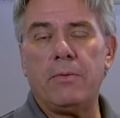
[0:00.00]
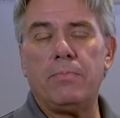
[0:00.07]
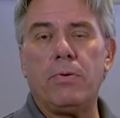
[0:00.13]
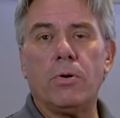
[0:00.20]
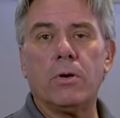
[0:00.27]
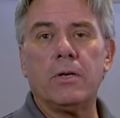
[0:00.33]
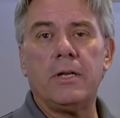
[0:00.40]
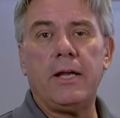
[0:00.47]

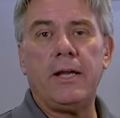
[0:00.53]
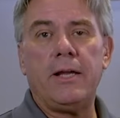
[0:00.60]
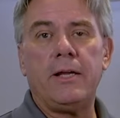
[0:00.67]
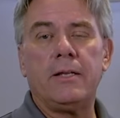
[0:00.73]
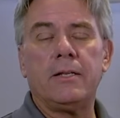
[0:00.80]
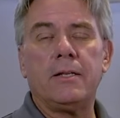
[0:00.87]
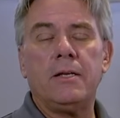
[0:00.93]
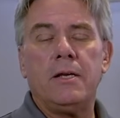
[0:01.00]
important
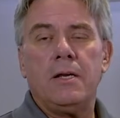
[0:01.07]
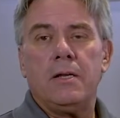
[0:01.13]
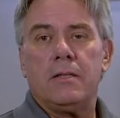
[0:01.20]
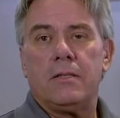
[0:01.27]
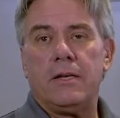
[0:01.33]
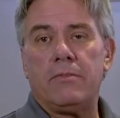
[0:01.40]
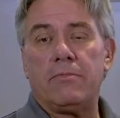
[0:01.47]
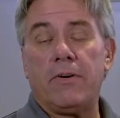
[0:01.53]
in
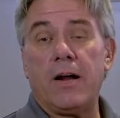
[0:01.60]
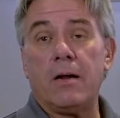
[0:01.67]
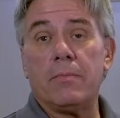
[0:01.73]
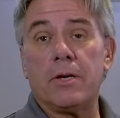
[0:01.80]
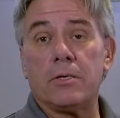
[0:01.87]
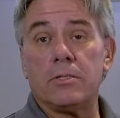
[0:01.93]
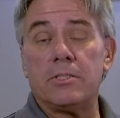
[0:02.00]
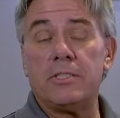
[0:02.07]
the
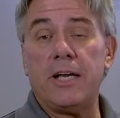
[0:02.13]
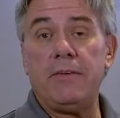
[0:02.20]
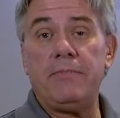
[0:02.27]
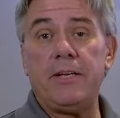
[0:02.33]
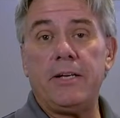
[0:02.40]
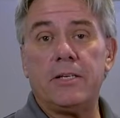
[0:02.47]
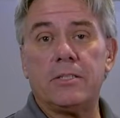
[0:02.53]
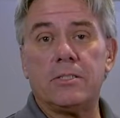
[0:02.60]
environmental
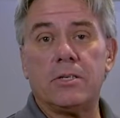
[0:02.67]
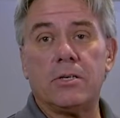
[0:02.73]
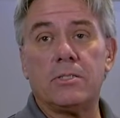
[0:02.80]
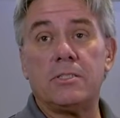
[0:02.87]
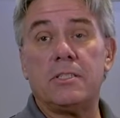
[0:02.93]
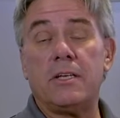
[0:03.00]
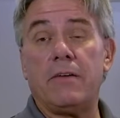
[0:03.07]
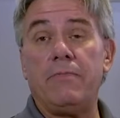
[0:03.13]
safety
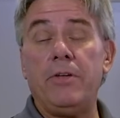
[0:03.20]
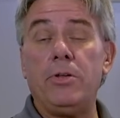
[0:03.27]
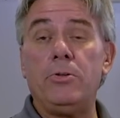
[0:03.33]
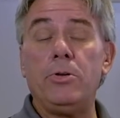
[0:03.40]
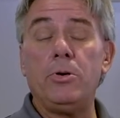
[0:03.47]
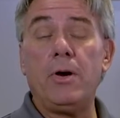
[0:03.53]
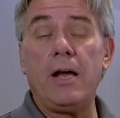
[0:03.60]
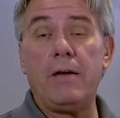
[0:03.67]
concerns is that if you
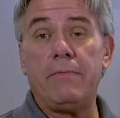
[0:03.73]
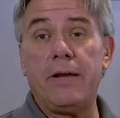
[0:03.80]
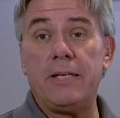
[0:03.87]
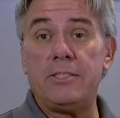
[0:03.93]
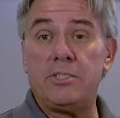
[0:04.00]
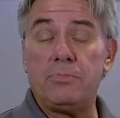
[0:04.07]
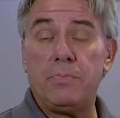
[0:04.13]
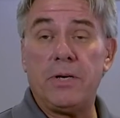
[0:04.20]
do have a
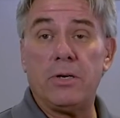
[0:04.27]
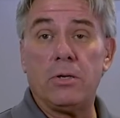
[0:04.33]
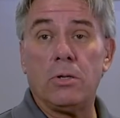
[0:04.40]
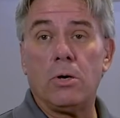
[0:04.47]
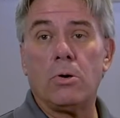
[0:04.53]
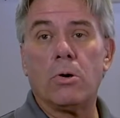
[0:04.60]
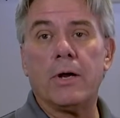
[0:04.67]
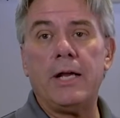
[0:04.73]

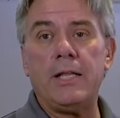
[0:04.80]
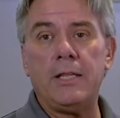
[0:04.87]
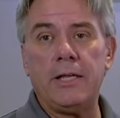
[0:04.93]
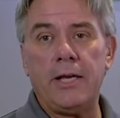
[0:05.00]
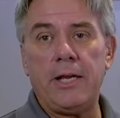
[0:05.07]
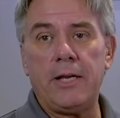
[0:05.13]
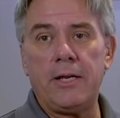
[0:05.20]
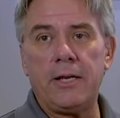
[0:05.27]
spill or a
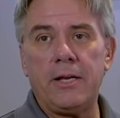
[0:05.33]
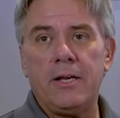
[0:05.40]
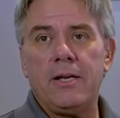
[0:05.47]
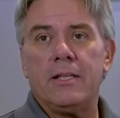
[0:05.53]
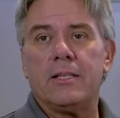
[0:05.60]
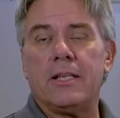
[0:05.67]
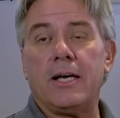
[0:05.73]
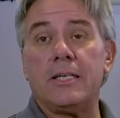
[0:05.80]
leak,
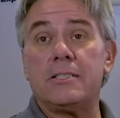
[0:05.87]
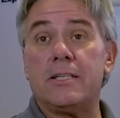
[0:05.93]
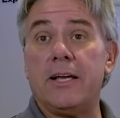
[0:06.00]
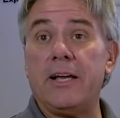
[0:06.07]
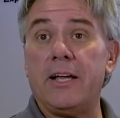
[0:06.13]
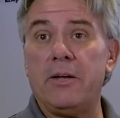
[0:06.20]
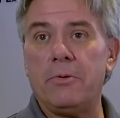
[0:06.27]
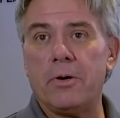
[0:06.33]
the last
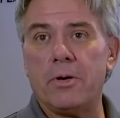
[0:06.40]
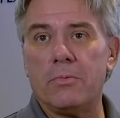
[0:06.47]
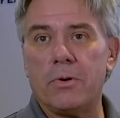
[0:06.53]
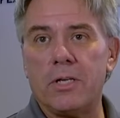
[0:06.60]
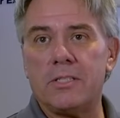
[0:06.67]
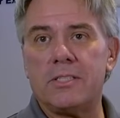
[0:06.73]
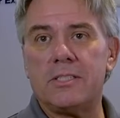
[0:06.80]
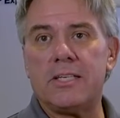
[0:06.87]
thing anyone
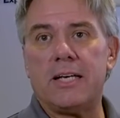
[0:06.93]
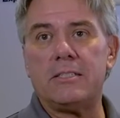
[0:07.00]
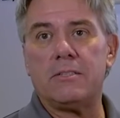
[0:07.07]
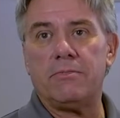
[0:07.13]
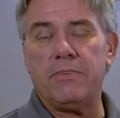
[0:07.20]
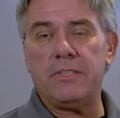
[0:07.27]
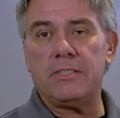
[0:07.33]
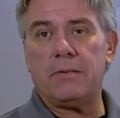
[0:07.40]
wants is has a
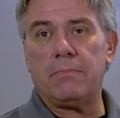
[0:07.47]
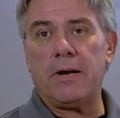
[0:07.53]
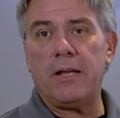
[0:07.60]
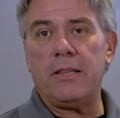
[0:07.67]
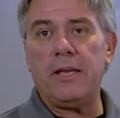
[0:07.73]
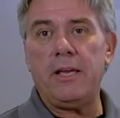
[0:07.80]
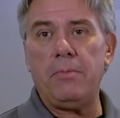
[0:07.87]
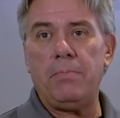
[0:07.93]
visit by
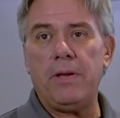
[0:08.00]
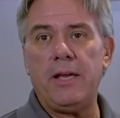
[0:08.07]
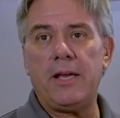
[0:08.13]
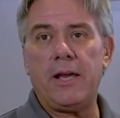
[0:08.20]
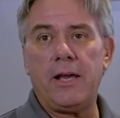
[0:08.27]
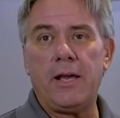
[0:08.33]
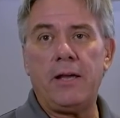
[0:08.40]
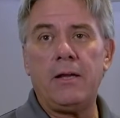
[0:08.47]
the
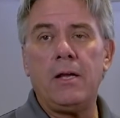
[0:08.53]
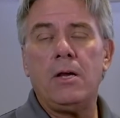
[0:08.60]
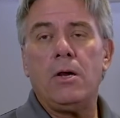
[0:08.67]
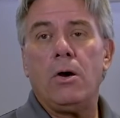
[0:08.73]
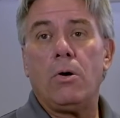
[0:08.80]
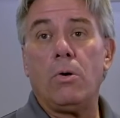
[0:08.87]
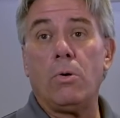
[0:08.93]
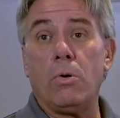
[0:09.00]
EPA
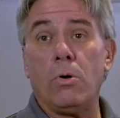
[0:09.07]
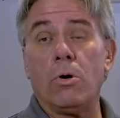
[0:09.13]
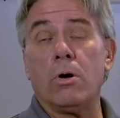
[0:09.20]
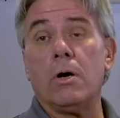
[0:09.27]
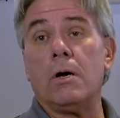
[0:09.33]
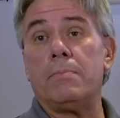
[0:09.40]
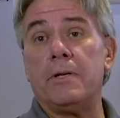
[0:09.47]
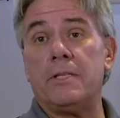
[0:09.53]

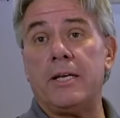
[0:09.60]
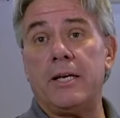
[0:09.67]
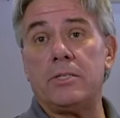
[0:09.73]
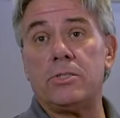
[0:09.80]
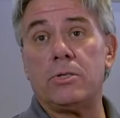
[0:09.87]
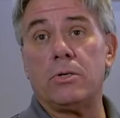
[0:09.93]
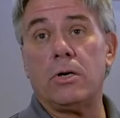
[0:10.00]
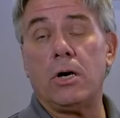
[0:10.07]
or a
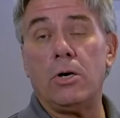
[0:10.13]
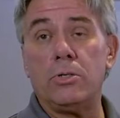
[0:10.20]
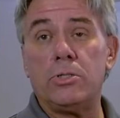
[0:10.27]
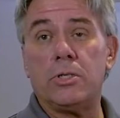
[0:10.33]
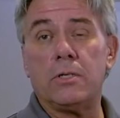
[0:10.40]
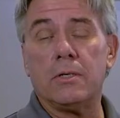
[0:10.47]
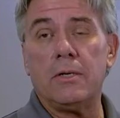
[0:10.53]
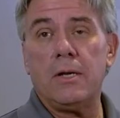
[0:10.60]
potential
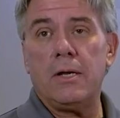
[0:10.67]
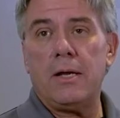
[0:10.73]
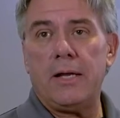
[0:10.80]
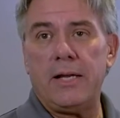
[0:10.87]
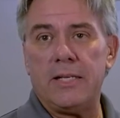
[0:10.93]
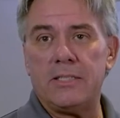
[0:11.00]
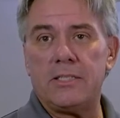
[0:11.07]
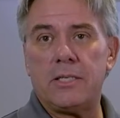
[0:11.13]
OSHA
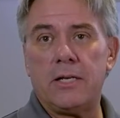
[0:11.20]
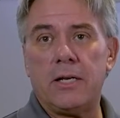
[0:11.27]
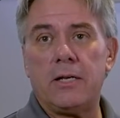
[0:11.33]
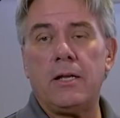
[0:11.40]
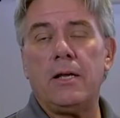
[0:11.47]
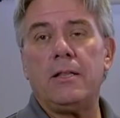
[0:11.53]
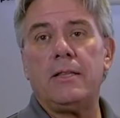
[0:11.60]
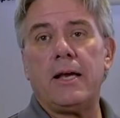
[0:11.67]
incident
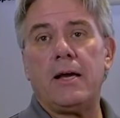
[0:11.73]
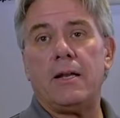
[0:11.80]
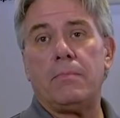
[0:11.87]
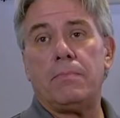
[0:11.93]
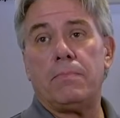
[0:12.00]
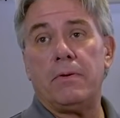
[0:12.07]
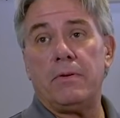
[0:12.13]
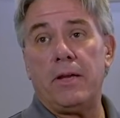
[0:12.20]
that an
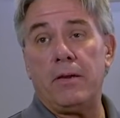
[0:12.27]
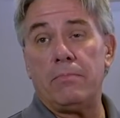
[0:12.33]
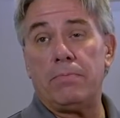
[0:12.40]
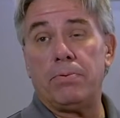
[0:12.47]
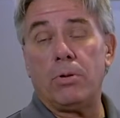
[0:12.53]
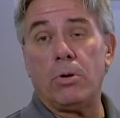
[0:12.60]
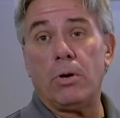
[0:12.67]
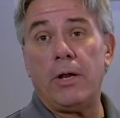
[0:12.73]

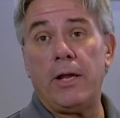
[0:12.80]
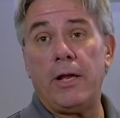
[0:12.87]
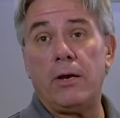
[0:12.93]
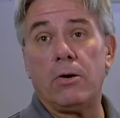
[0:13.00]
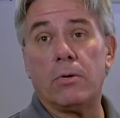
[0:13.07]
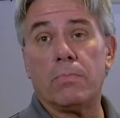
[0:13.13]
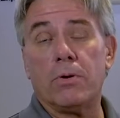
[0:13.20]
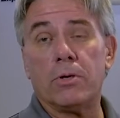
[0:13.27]
employee
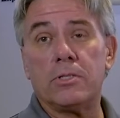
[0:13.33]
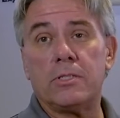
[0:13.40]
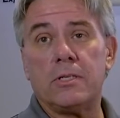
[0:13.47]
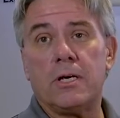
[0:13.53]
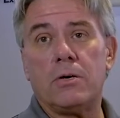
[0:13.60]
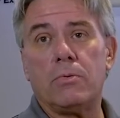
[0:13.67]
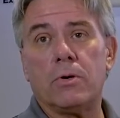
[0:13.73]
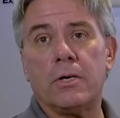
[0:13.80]
or
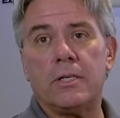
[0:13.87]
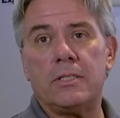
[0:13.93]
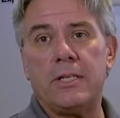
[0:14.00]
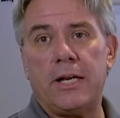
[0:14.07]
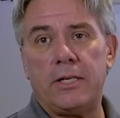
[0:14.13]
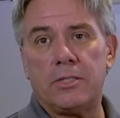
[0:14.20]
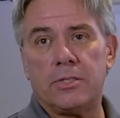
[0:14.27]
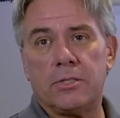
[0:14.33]
personnel were in
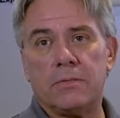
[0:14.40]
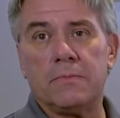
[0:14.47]
danger.